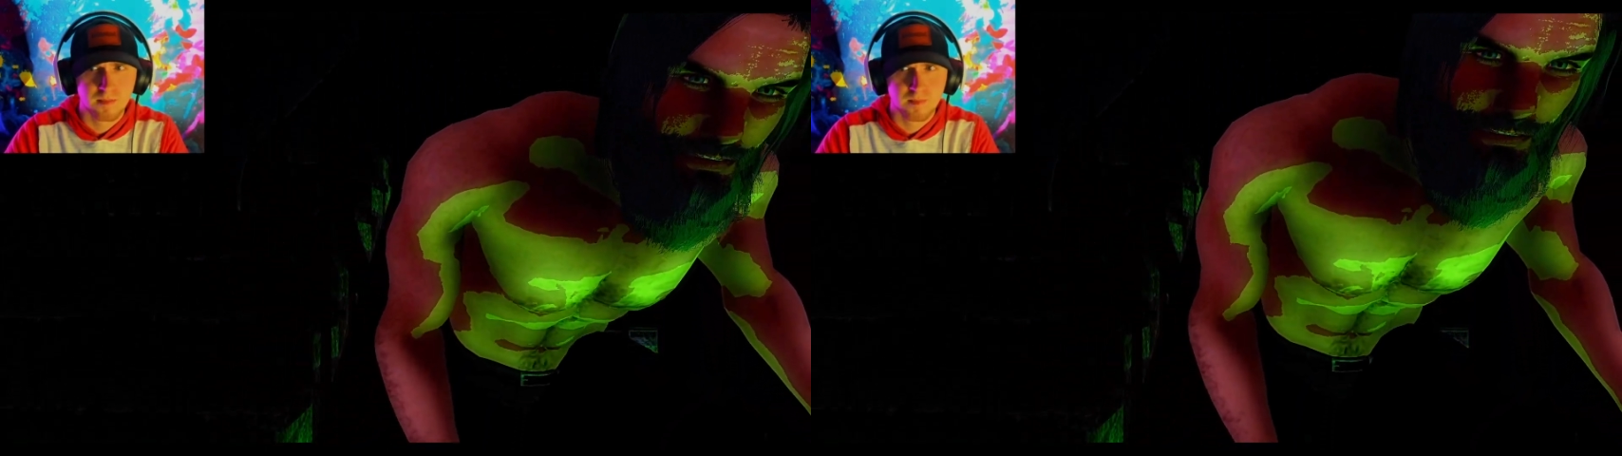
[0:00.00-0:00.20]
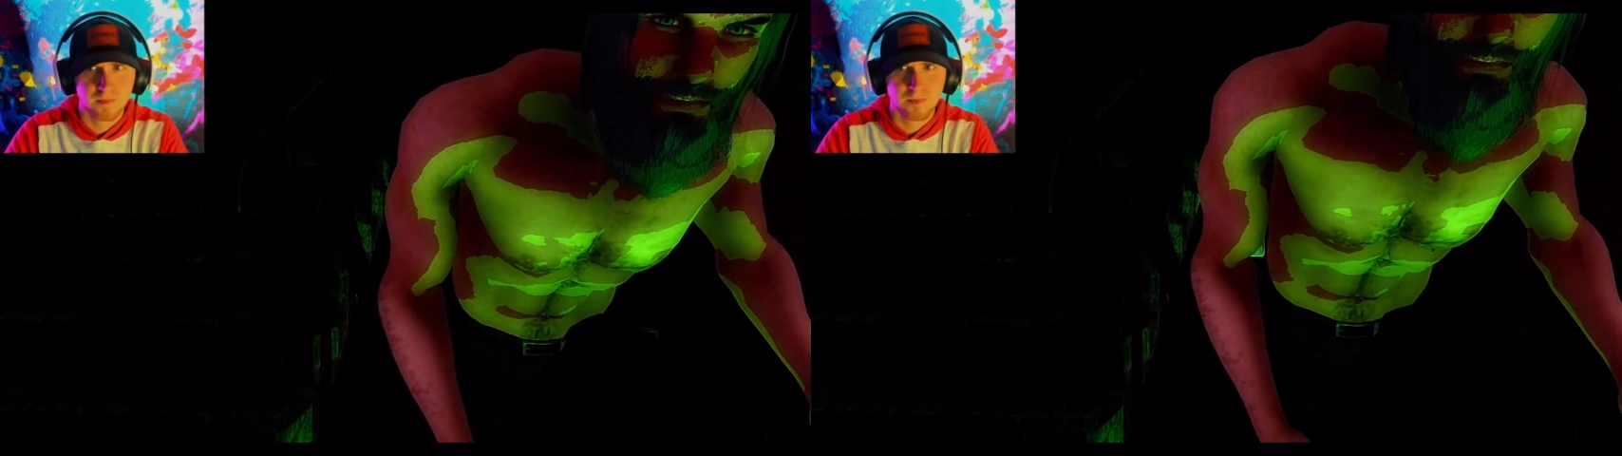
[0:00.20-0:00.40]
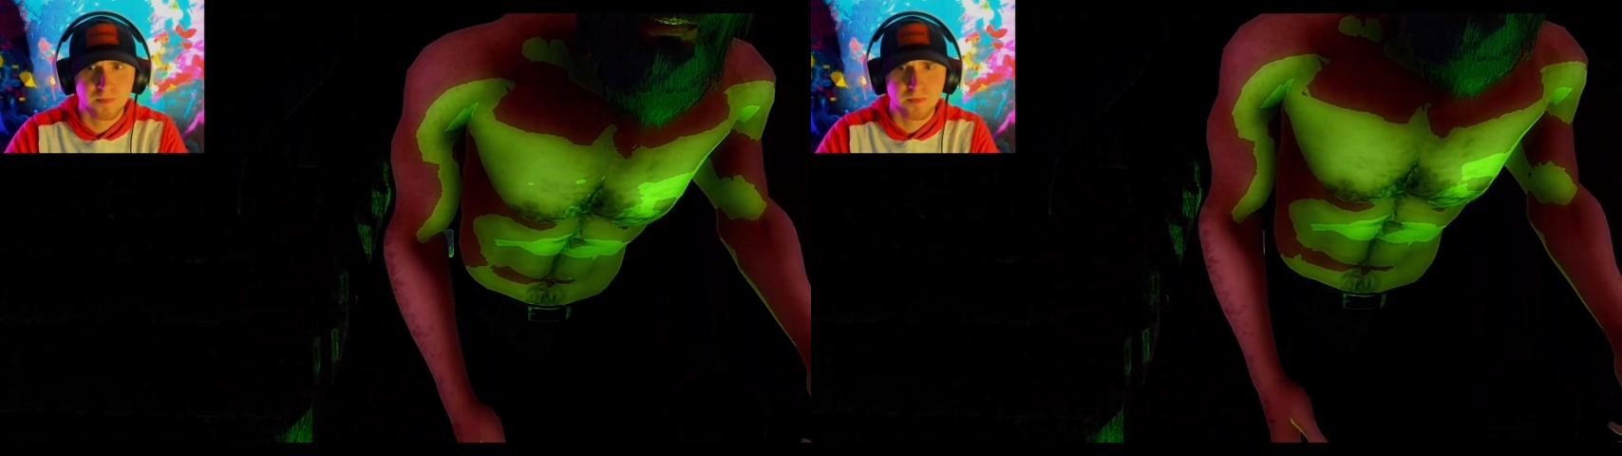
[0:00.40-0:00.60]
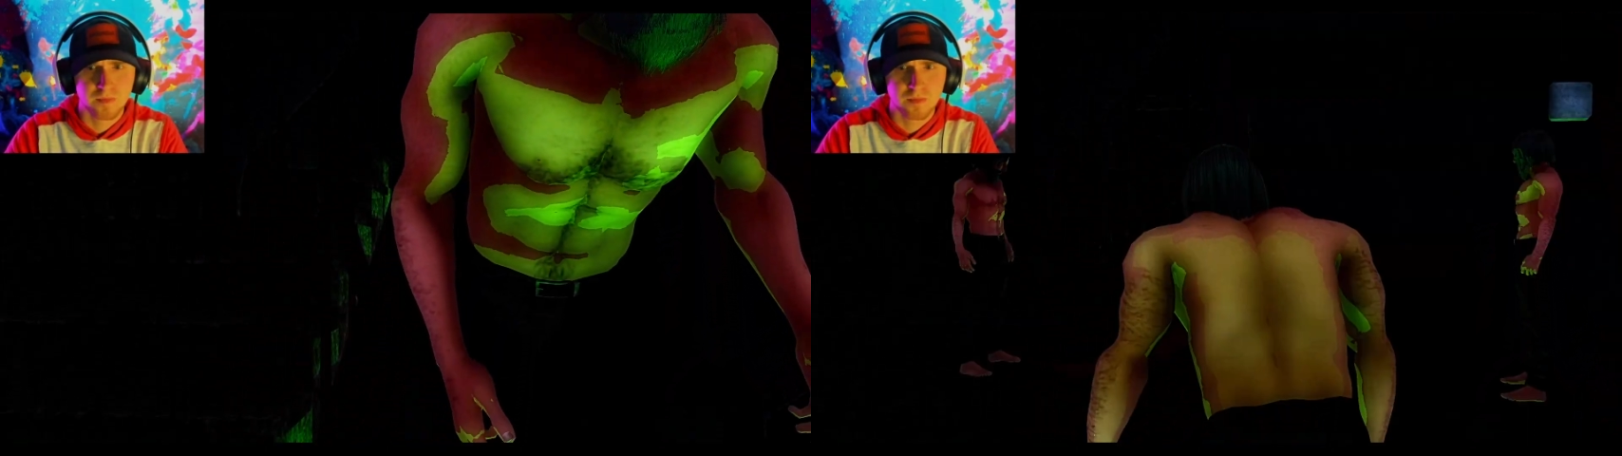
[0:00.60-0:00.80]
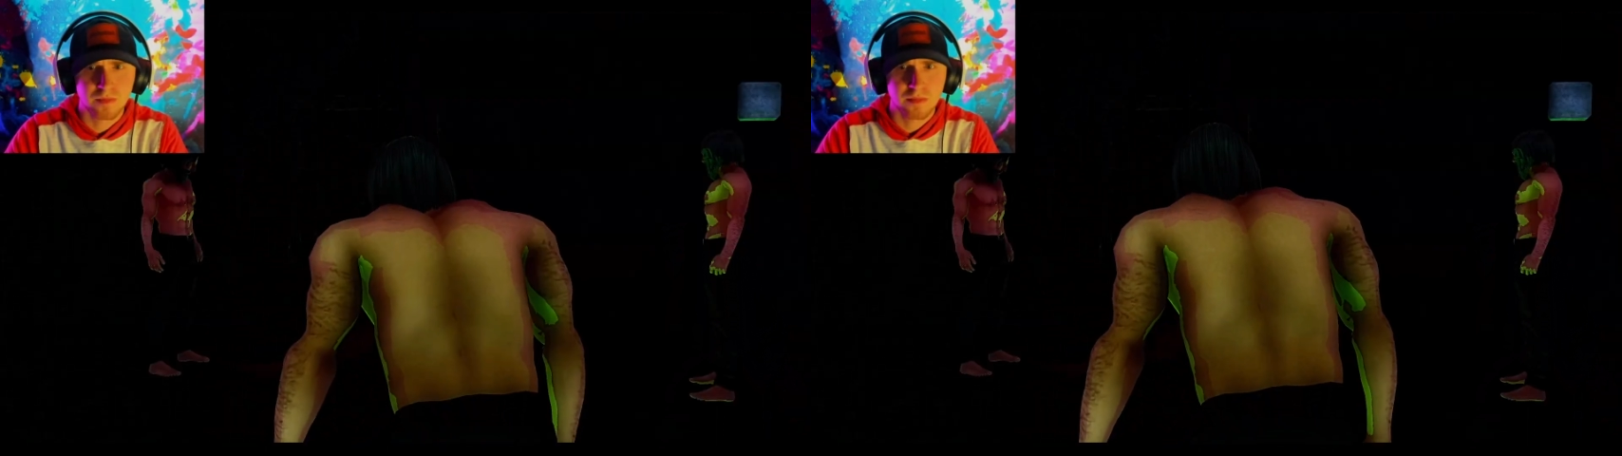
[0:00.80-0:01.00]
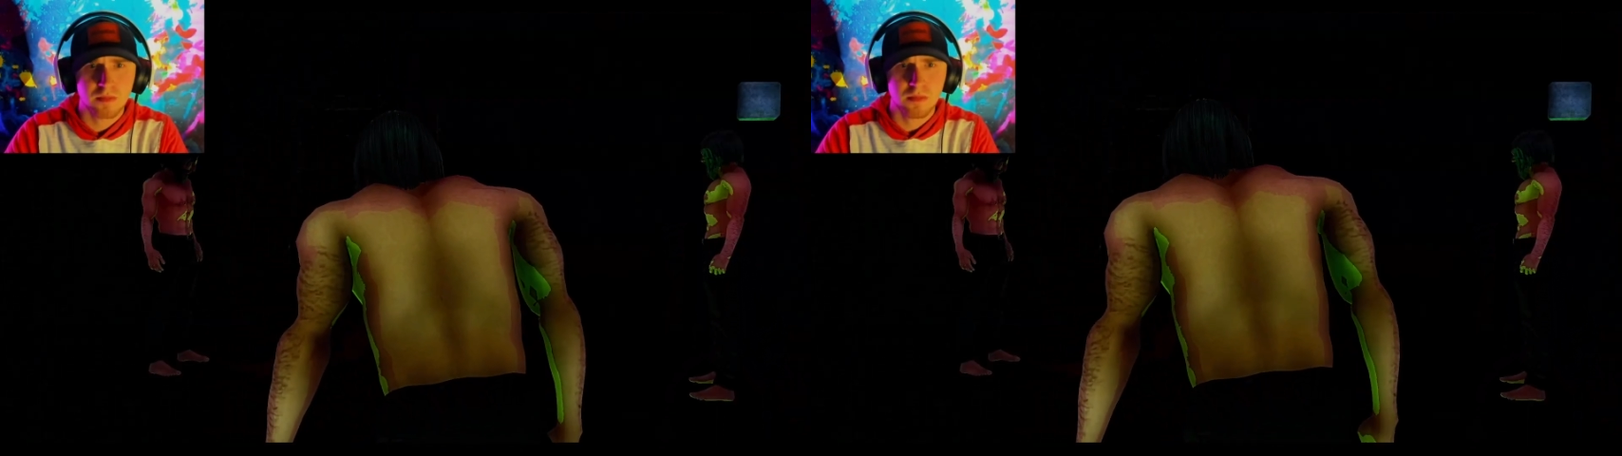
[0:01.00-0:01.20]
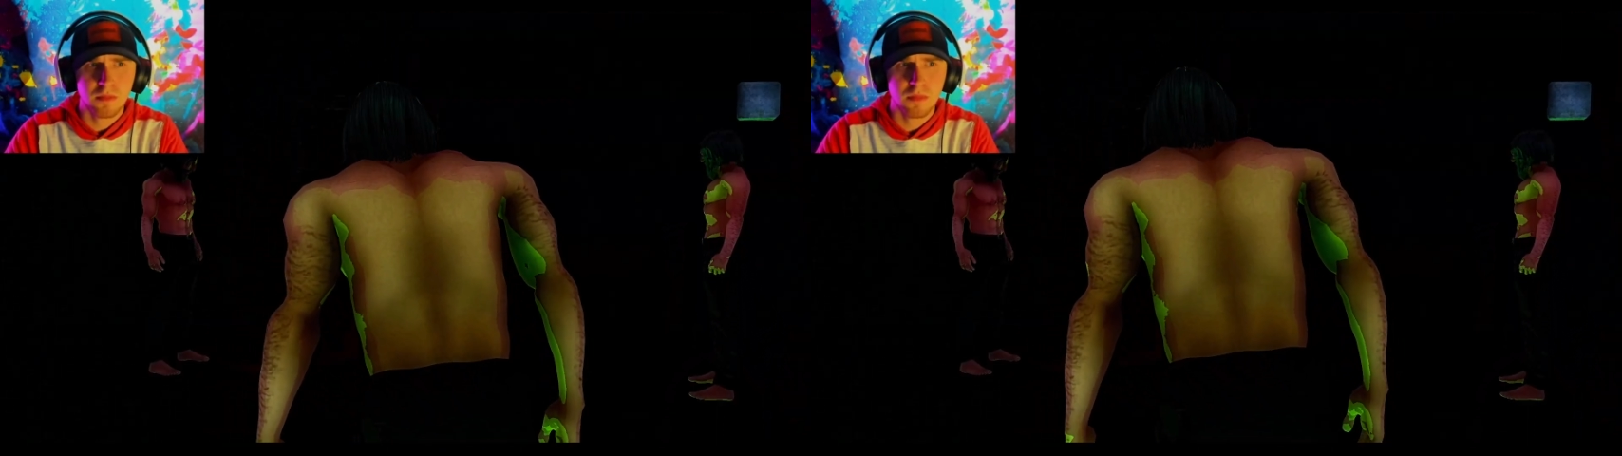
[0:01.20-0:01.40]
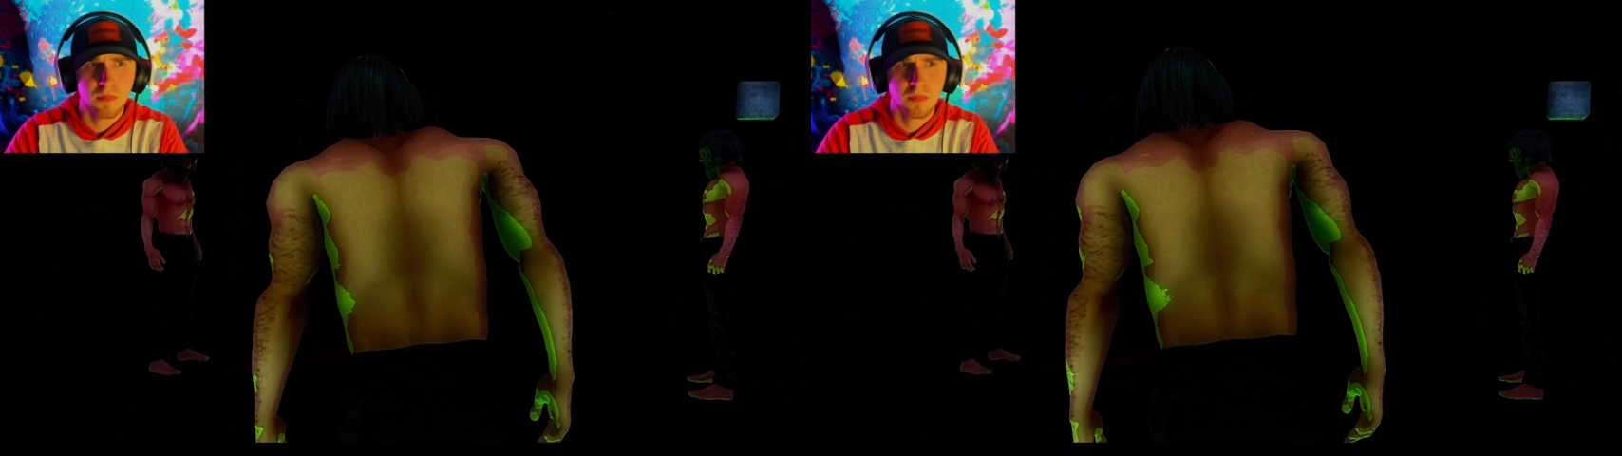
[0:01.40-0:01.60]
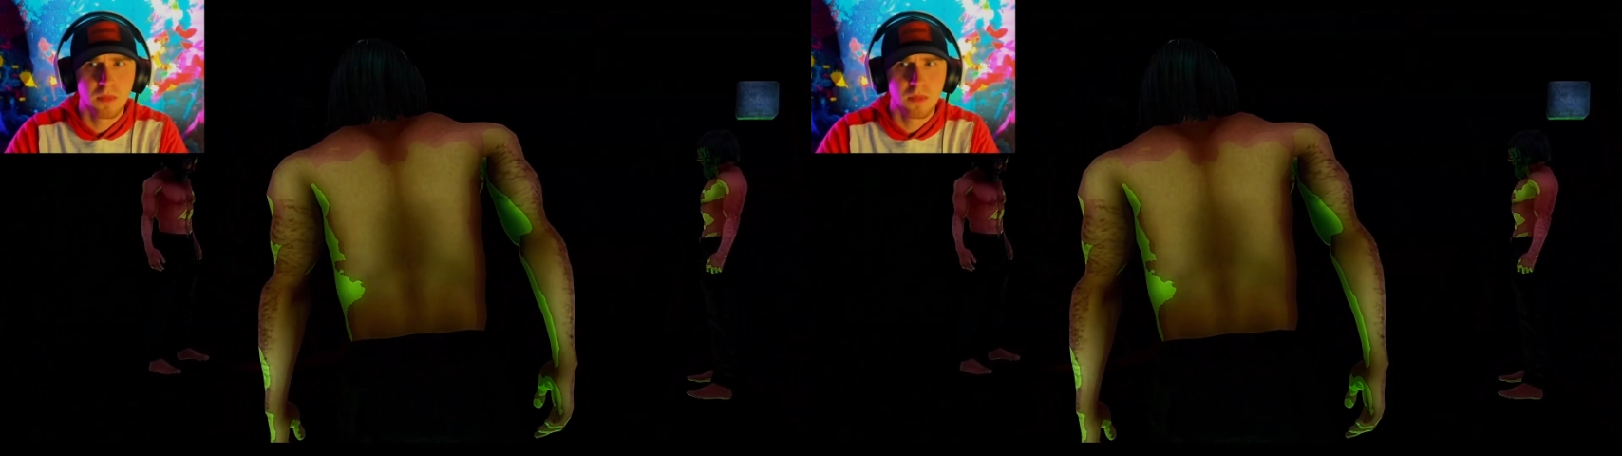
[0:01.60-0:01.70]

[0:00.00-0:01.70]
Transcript: (silence)